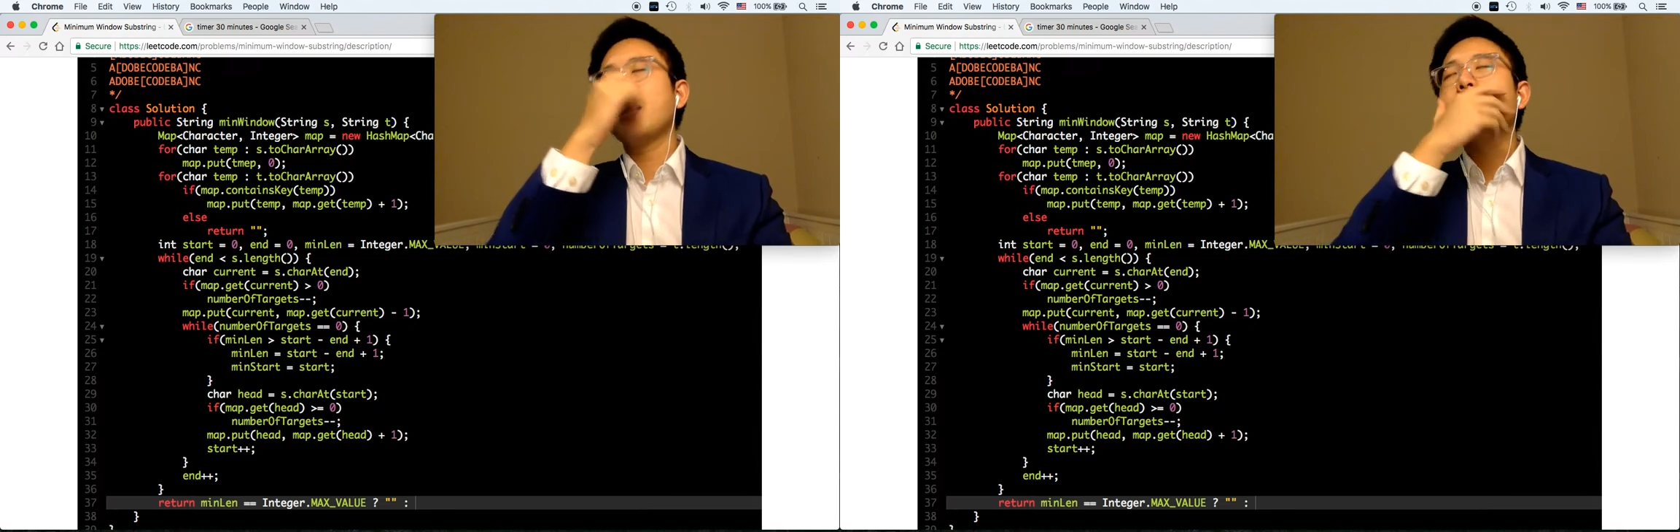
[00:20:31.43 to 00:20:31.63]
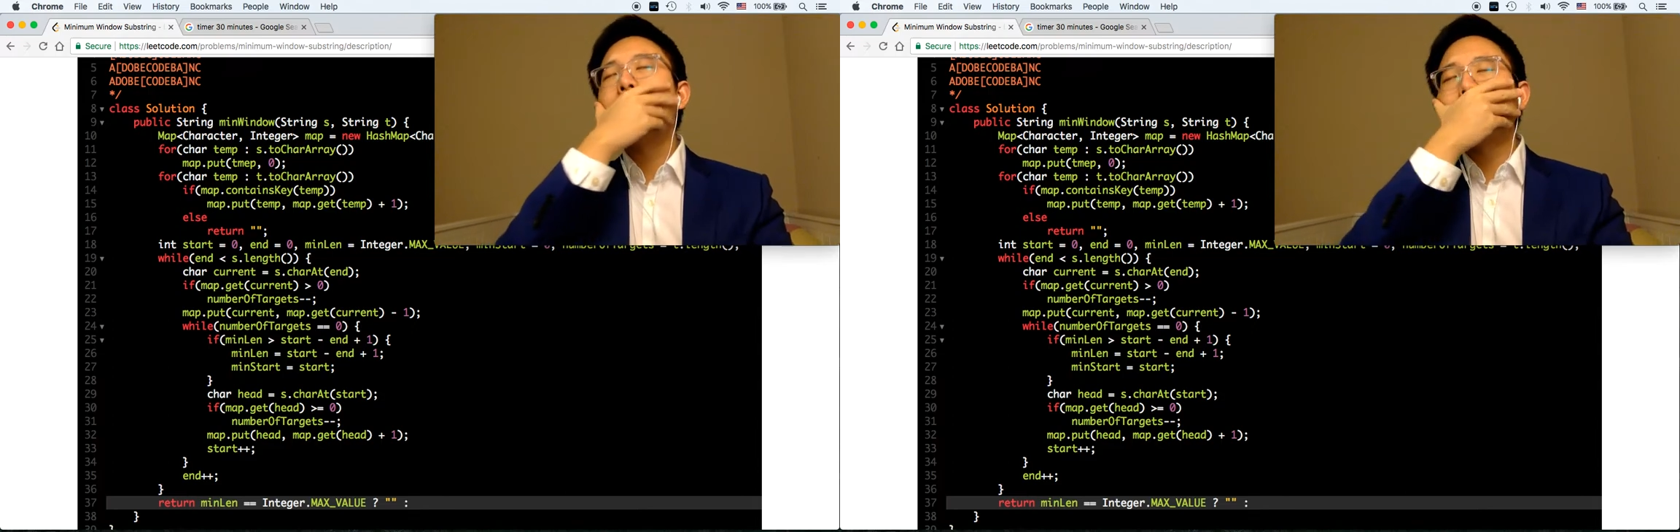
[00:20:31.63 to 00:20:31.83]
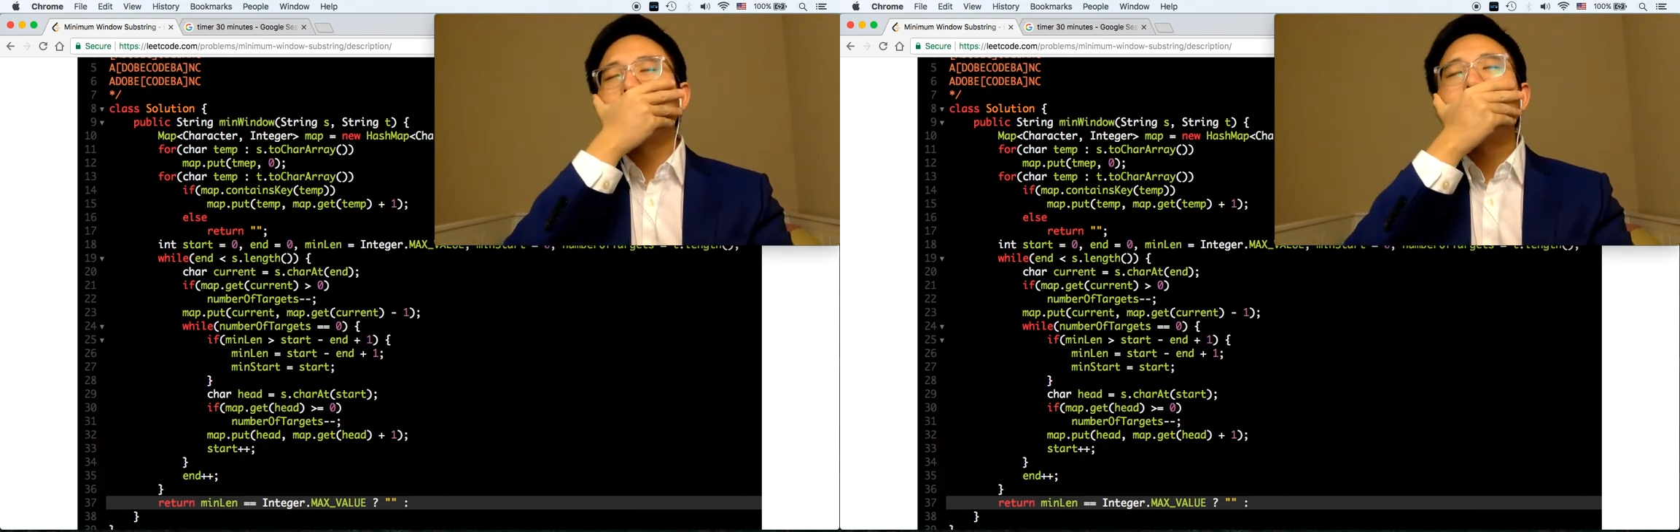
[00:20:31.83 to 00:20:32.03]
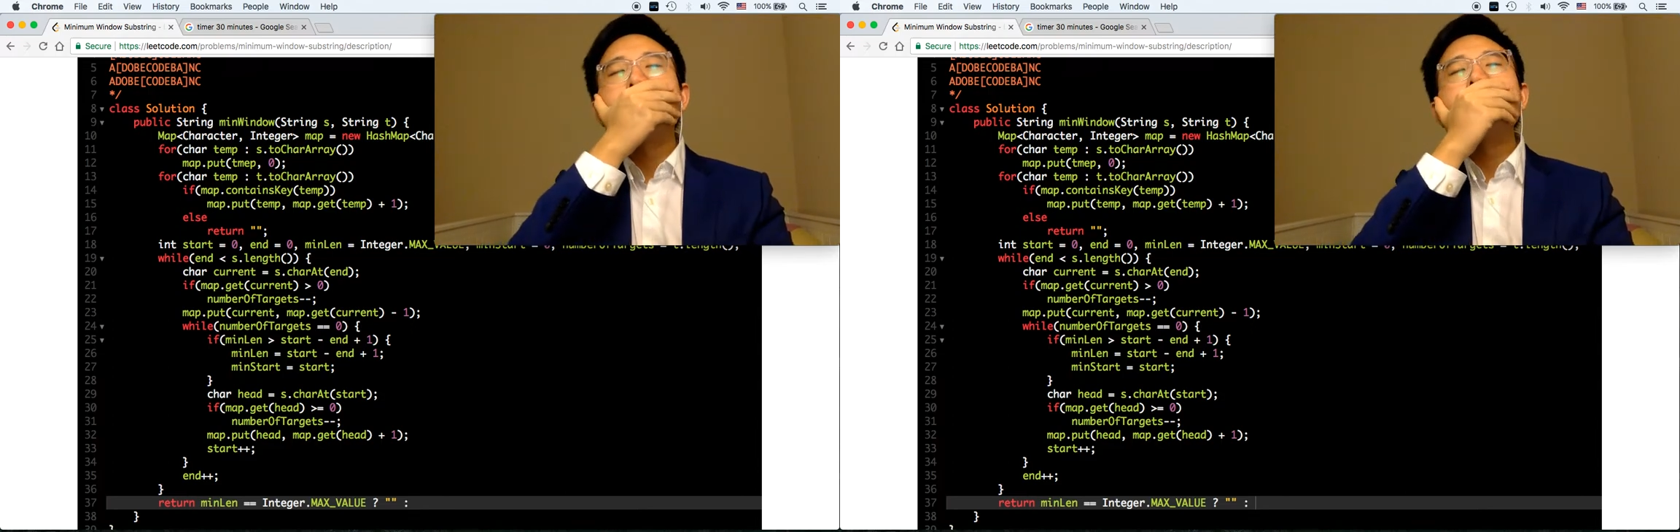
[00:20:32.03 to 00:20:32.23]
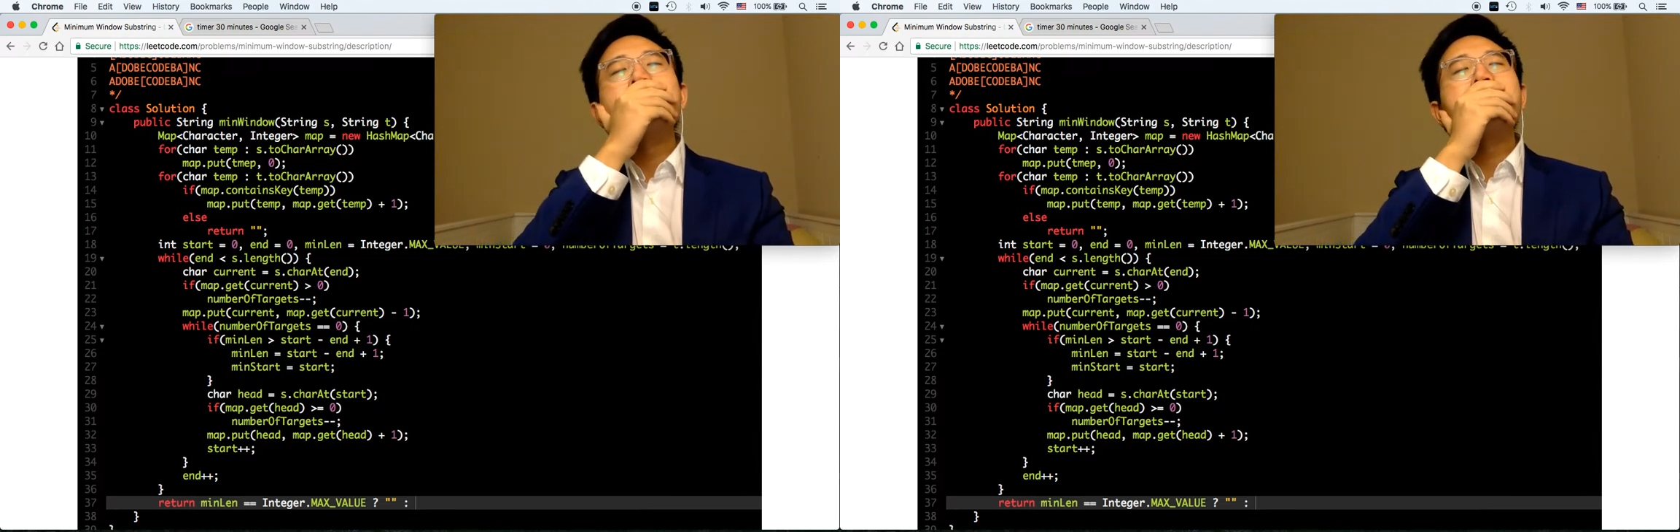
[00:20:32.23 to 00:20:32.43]
that
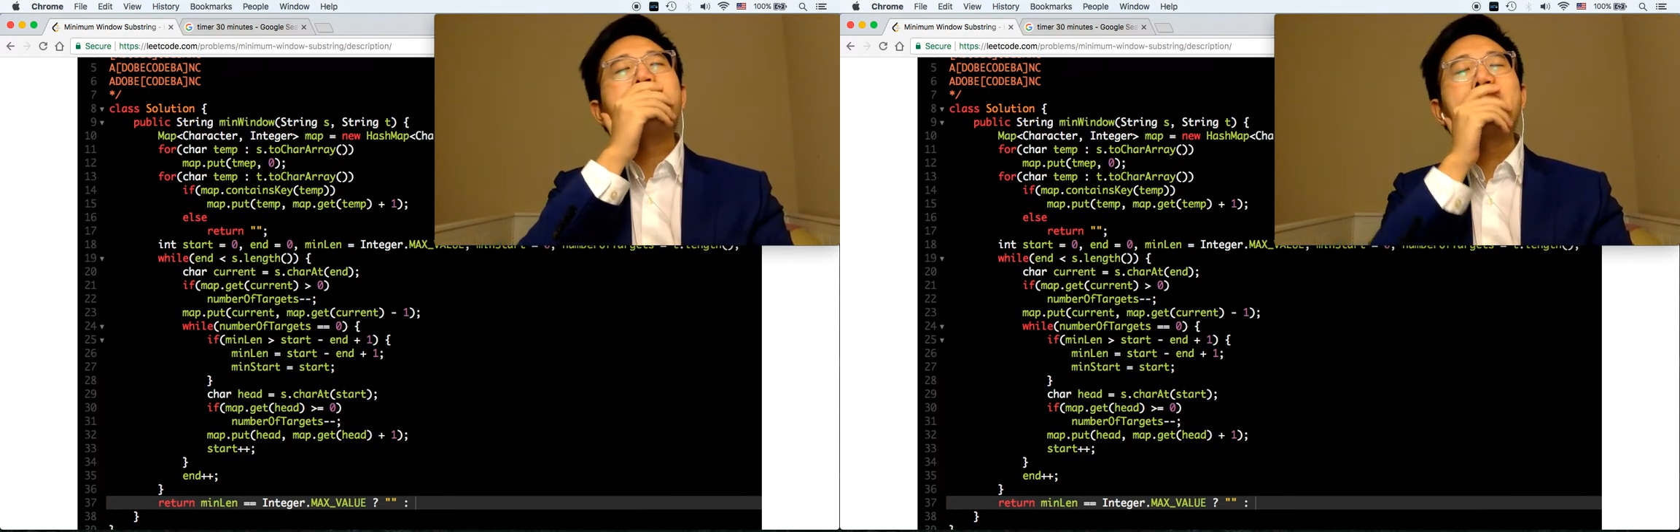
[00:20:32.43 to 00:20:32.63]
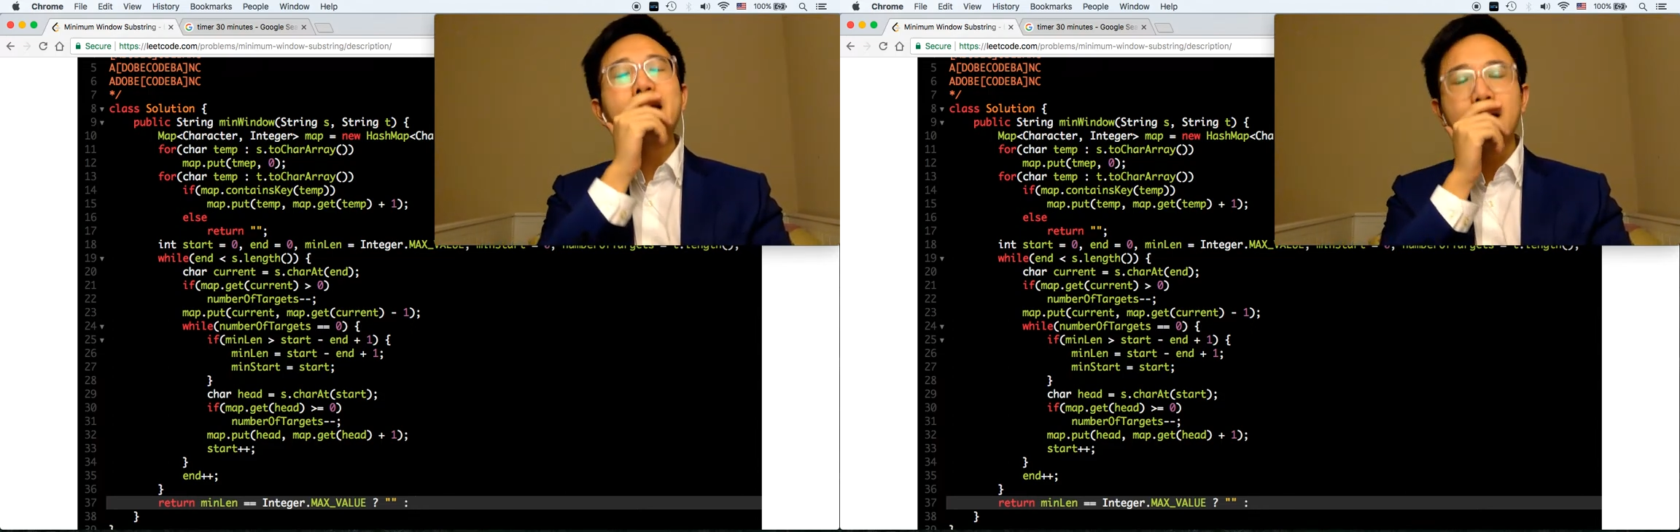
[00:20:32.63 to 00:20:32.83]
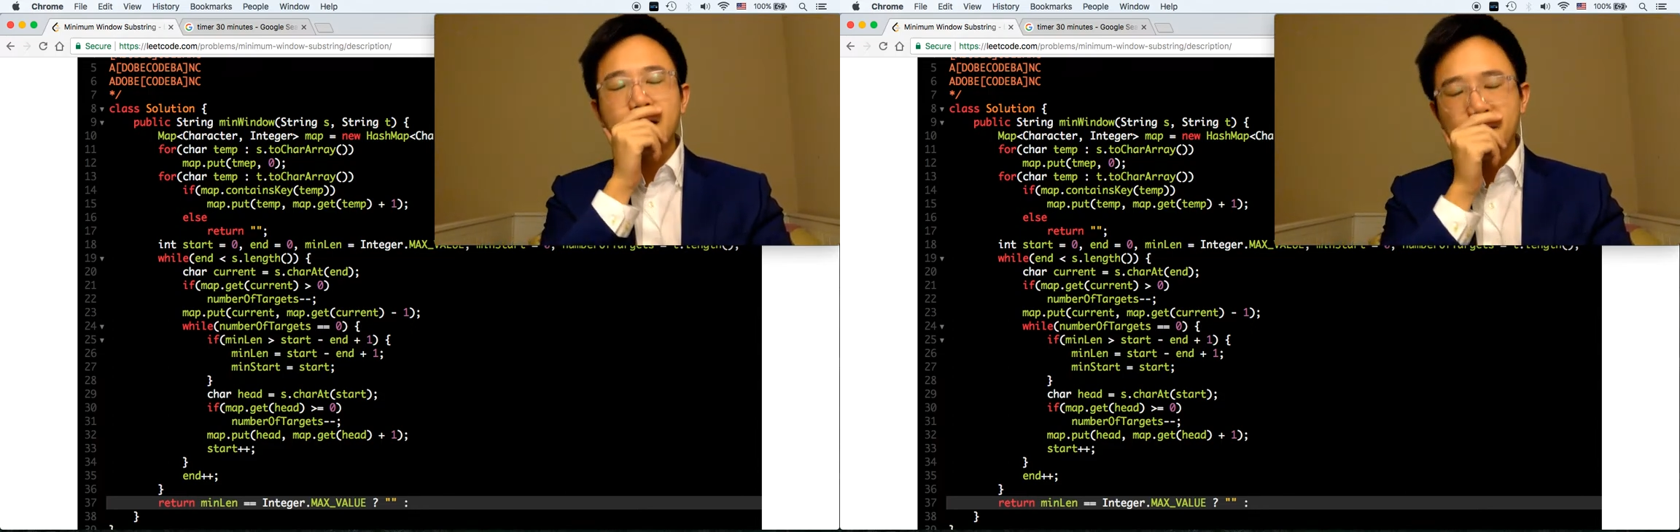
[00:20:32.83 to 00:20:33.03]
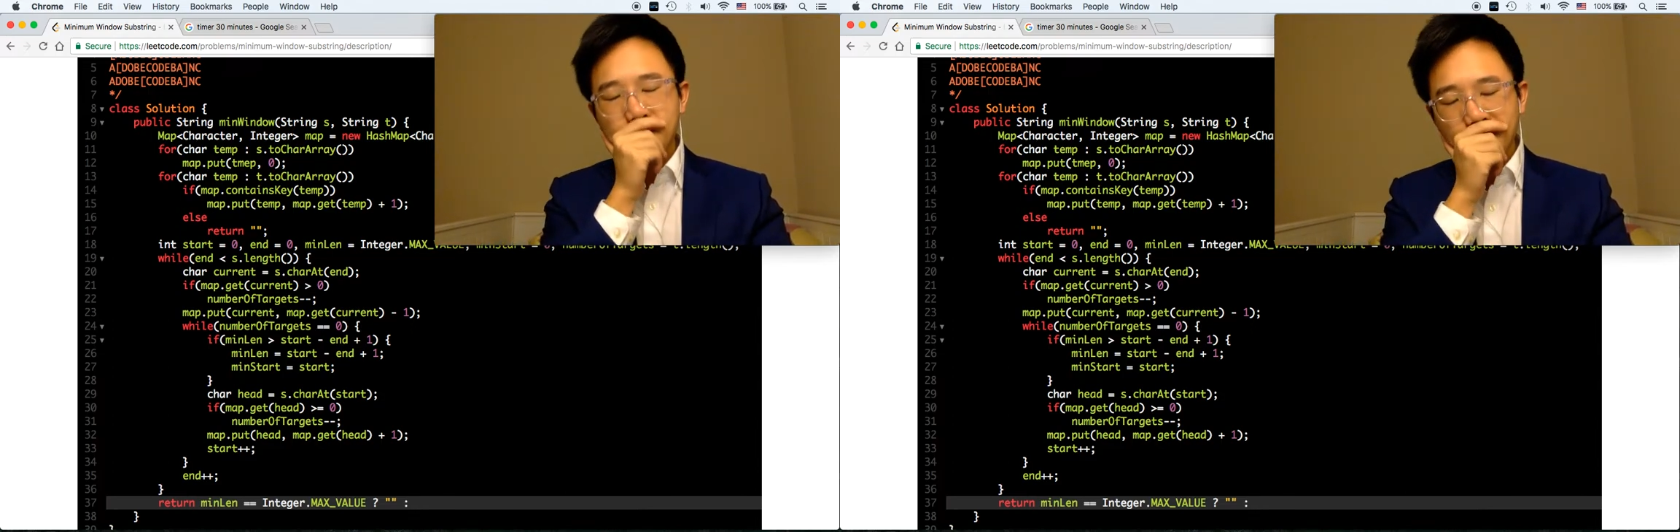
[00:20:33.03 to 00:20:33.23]
the